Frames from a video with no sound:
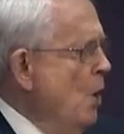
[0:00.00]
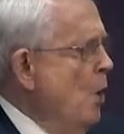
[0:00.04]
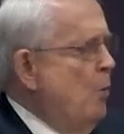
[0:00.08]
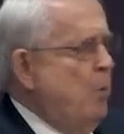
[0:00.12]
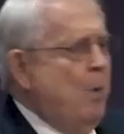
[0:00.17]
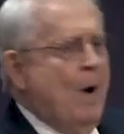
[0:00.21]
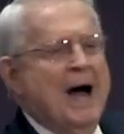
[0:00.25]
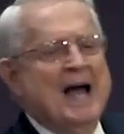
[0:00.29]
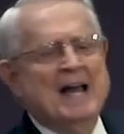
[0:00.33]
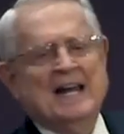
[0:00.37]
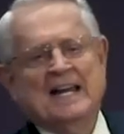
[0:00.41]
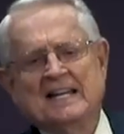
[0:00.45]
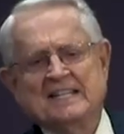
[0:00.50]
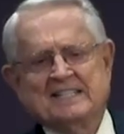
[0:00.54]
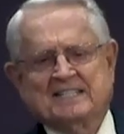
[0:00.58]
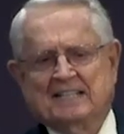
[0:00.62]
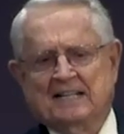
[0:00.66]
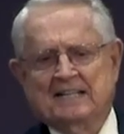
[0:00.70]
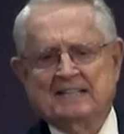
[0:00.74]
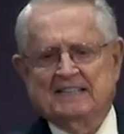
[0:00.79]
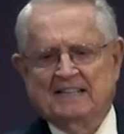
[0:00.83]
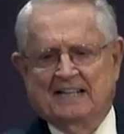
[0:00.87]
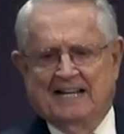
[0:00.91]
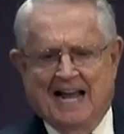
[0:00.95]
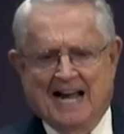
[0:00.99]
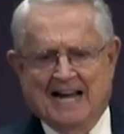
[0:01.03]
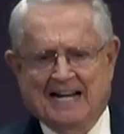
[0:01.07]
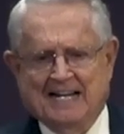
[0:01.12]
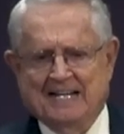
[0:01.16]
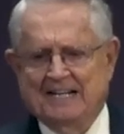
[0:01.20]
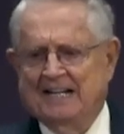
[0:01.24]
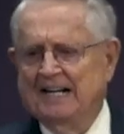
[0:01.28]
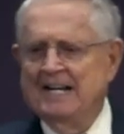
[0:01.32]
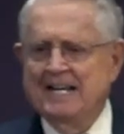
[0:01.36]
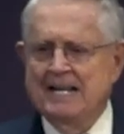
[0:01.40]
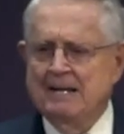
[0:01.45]
Why is it that I
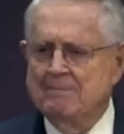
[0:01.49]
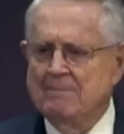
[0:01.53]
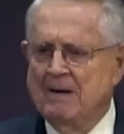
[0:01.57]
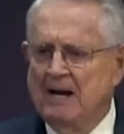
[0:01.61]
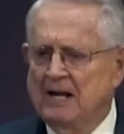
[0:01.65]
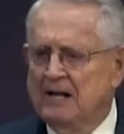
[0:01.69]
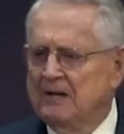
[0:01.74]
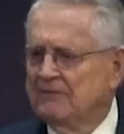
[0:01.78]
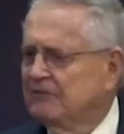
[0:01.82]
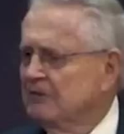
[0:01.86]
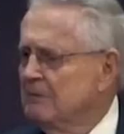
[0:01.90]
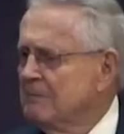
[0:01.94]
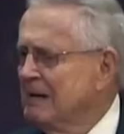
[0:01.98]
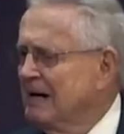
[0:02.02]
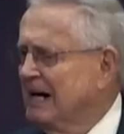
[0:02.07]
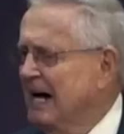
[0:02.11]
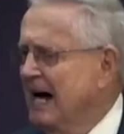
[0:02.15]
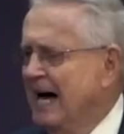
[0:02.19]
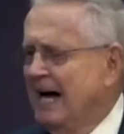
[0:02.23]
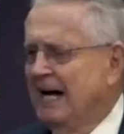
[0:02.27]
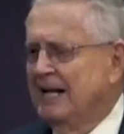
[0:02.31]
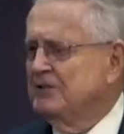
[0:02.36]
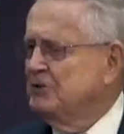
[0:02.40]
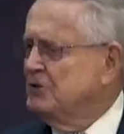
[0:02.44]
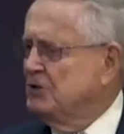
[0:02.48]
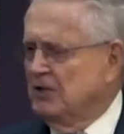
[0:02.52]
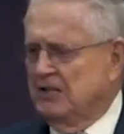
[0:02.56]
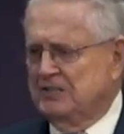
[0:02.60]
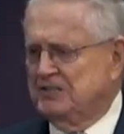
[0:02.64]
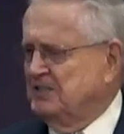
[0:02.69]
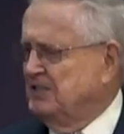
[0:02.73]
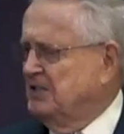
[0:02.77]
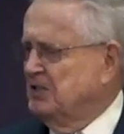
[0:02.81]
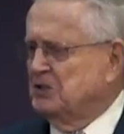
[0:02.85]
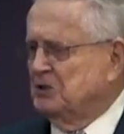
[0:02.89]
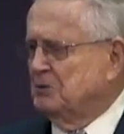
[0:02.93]
get an email from a guy
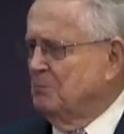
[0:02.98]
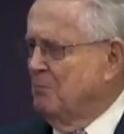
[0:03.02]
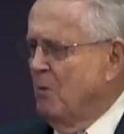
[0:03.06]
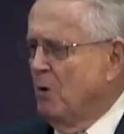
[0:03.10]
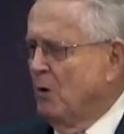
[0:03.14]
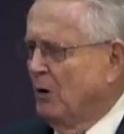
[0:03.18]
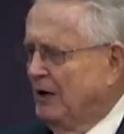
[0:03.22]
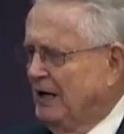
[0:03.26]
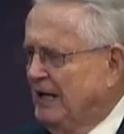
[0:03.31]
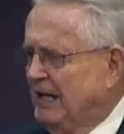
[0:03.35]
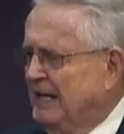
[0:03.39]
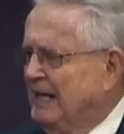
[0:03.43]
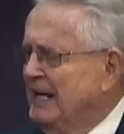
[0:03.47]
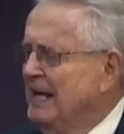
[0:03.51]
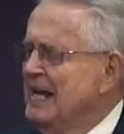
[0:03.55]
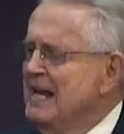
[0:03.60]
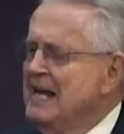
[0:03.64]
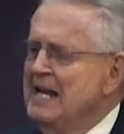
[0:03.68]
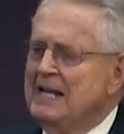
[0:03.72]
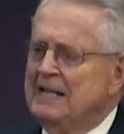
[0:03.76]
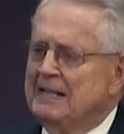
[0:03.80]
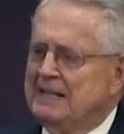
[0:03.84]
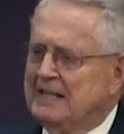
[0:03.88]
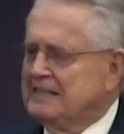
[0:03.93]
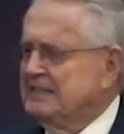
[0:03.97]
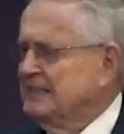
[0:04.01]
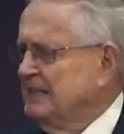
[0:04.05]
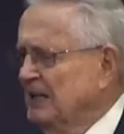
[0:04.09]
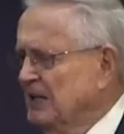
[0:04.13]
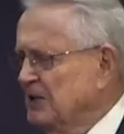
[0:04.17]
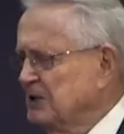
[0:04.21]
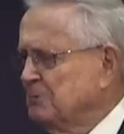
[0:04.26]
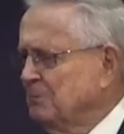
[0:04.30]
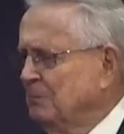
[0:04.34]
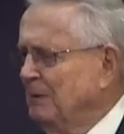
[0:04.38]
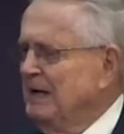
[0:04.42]
just this morning that
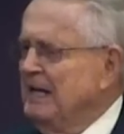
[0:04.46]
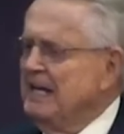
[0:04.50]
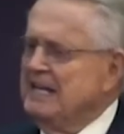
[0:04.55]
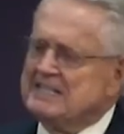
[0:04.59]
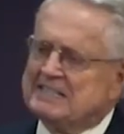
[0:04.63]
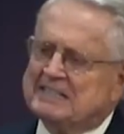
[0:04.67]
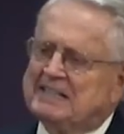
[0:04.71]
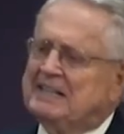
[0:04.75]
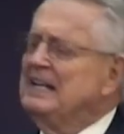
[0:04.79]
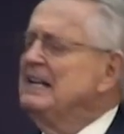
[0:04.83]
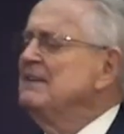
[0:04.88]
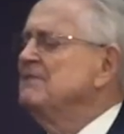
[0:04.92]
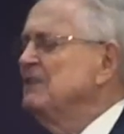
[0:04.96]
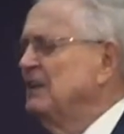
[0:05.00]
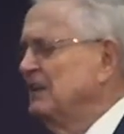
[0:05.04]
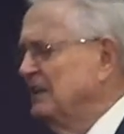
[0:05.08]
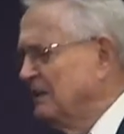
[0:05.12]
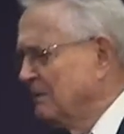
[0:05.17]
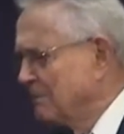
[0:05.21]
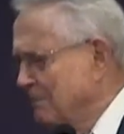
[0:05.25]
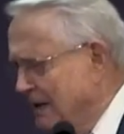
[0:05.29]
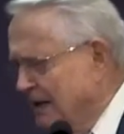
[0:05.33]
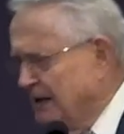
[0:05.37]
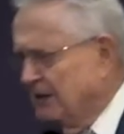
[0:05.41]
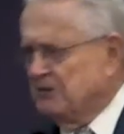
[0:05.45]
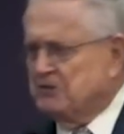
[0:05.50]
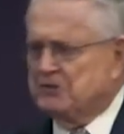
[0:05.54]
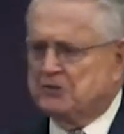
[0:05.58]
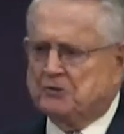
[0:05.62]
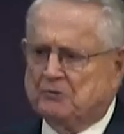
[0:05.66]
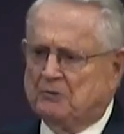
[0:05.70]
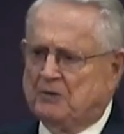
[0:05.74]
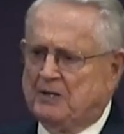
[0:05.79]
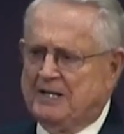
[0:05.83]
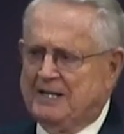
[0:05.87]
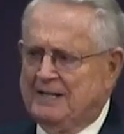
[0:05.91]
tells me he's leaving the
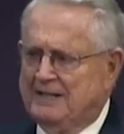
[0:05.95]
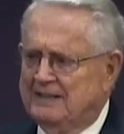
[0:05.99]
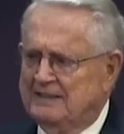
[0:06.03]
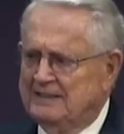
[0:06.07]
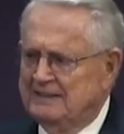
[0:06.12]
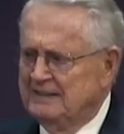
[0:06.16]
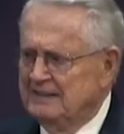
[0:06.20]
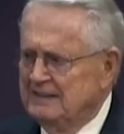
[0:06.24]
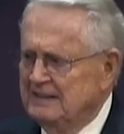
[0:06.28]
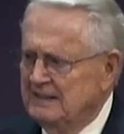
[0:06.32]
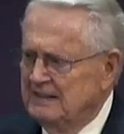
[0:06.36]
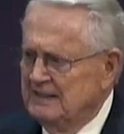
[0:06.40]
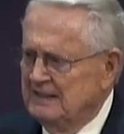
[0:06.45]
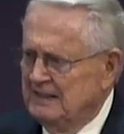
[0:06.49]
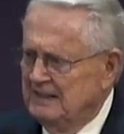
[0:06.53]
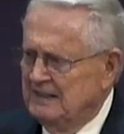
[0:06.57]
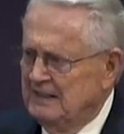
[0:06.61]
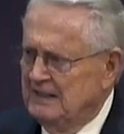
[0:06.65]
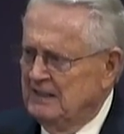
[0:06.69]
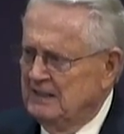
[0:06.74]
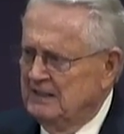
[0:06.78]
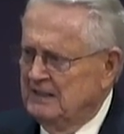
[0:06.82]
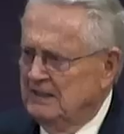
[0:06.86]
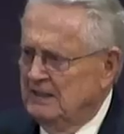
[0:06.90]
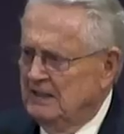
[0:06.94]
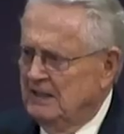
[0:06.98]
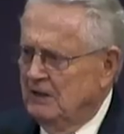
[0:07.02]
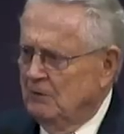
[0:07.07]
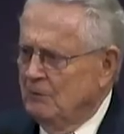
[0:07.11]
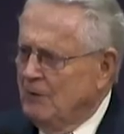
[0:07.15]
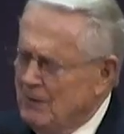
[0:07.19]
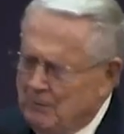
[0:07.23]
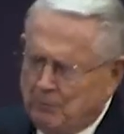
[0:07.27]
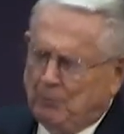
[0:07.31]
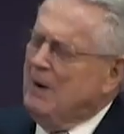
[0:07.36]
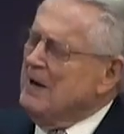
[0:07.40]
ministry?
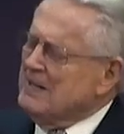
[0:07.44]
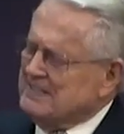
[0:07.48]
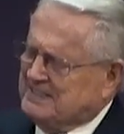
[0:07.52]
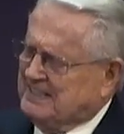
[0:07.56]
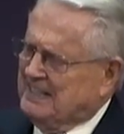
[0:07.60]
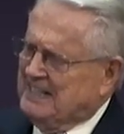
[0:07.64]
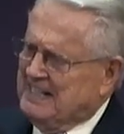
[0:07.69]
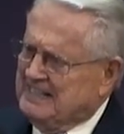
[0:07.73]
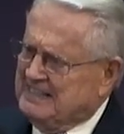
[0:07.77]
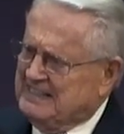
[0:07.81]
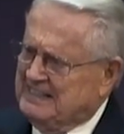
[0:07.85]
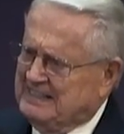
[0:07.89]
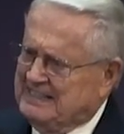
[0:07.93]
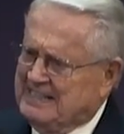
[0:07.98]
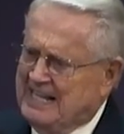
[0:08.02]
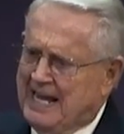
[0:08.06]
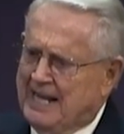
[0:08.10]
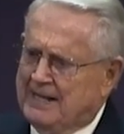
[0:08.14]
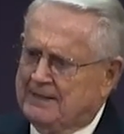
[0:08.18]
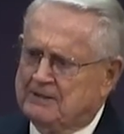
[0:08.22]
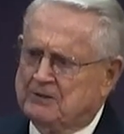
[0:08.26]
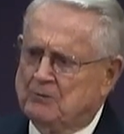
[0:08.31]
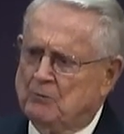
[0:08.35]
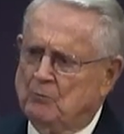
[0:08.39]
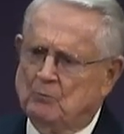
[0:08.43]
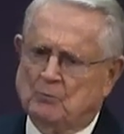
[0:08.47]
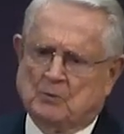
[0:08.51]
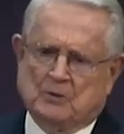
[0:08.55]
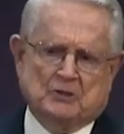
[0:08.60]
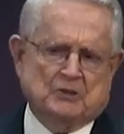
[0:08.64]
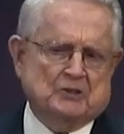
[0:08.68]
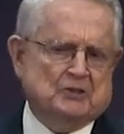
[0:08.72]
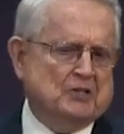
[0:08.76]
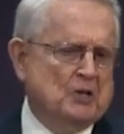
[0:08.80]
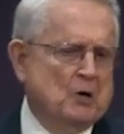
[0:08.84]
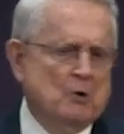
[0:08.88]
What was it that
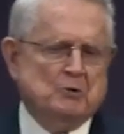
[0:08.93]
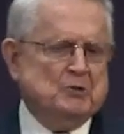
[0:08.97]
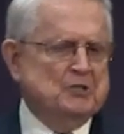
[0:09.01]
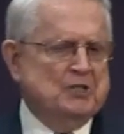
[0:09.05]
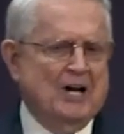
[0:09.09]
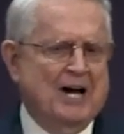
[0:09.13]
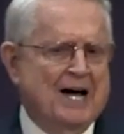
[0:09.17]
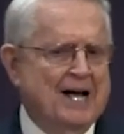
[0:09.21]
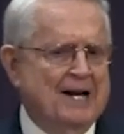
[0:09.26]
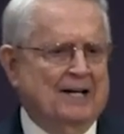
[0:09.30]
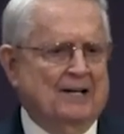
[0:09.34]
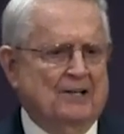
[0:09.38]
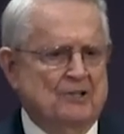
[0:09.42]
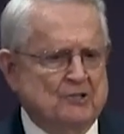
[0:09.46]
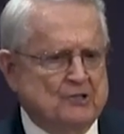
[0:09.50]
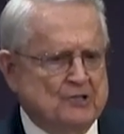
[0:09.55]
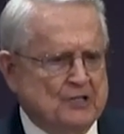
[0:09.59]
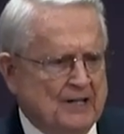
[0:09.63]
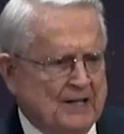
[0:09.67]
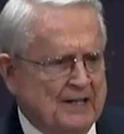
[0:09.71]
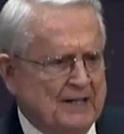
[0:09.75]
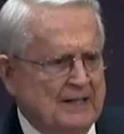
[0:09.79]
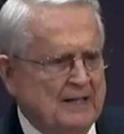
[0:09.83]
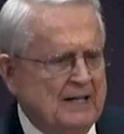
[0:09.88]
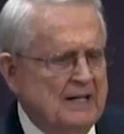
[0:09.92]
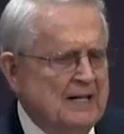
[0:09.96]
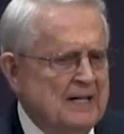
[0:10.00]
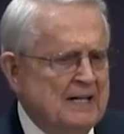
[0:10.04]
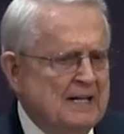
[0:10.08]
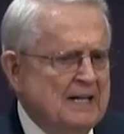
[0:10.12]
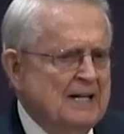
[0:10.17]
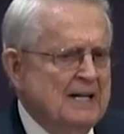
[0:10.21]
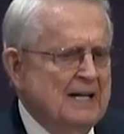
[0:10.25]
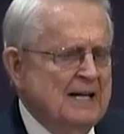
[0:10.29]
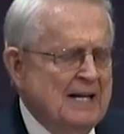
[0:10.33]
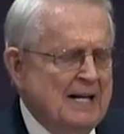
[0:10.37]
was so challenging
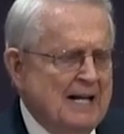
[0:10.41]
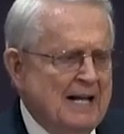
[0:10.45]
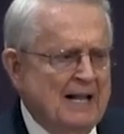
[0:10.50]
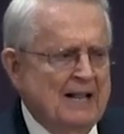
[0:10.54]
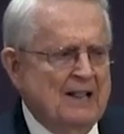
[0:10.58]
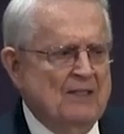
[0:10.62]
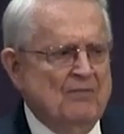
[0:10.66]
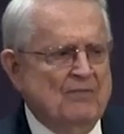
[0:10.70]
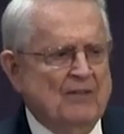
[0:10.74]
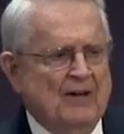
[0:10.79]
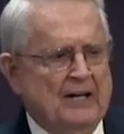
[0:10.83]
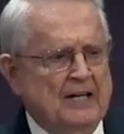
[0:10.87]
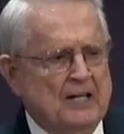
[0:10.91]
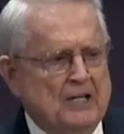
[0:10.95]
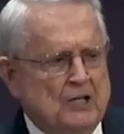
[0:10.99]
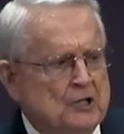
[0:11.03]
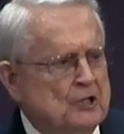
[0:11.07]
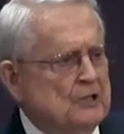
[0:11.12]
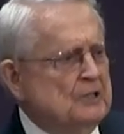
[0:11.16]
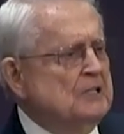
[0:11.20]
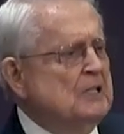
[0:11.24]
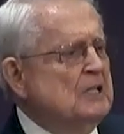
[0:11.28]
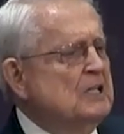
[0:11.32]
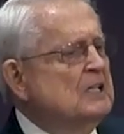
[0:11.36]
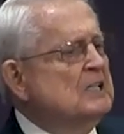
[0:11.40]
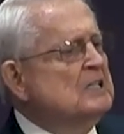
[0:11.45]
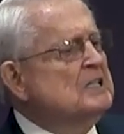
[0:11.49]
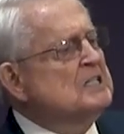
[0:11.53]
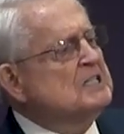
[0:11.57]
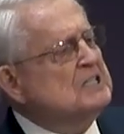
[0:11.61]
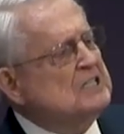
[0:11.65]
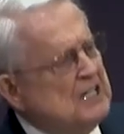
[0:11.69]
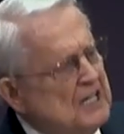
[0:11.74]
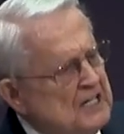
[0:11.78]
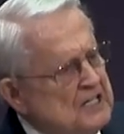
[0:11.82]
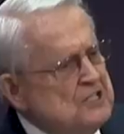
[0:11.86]
that he couldn't
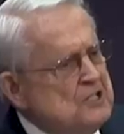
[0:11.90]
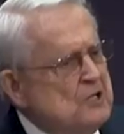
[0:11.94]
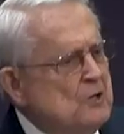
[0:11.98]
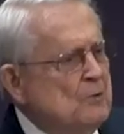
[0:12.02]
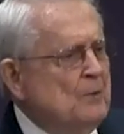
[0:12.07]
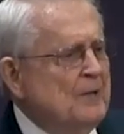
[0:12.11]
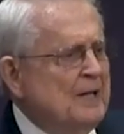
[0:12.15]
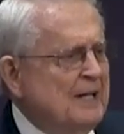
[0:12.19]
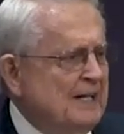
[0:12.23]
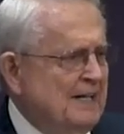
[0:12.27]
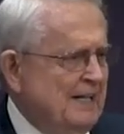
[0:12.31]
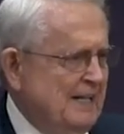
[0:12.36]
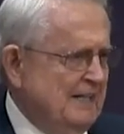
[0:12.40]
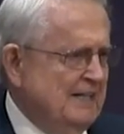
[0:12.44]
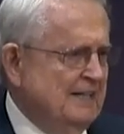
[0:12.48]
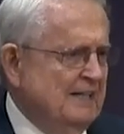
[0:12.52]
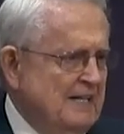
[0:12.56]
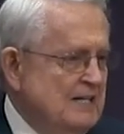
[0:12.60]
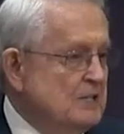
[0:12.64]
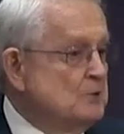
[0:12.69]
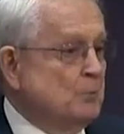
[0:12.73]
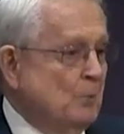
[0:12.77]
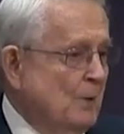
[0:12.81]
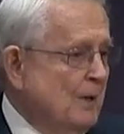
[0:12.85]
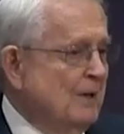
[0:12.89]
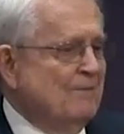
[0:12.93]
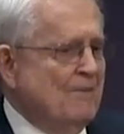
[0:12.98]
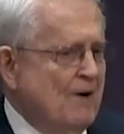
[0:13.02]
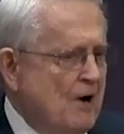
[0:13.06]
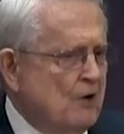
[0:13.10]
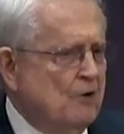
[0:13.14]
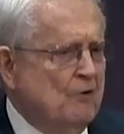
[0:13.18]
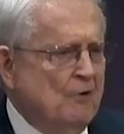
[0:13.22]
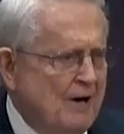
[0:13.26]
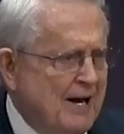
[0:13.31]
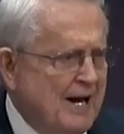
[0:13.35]
continue in it? He's one of
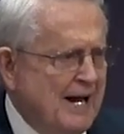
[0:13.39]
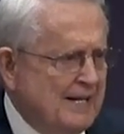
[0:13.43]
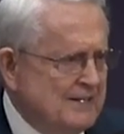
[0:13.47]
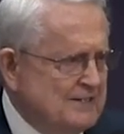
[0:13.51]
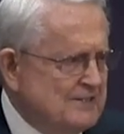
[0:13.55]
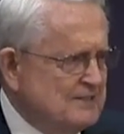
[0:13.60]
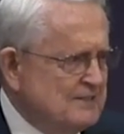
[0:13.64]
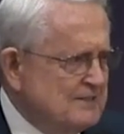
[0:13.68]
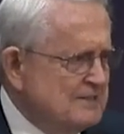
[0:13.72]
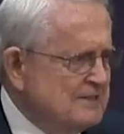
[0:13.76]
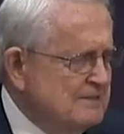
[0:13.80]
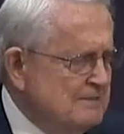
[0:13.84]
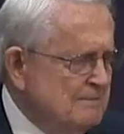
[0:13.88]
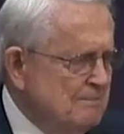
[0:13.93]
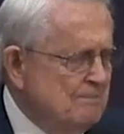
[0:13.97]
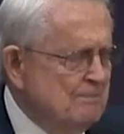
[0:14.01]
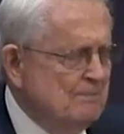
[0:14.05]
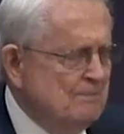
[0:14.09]
our grads.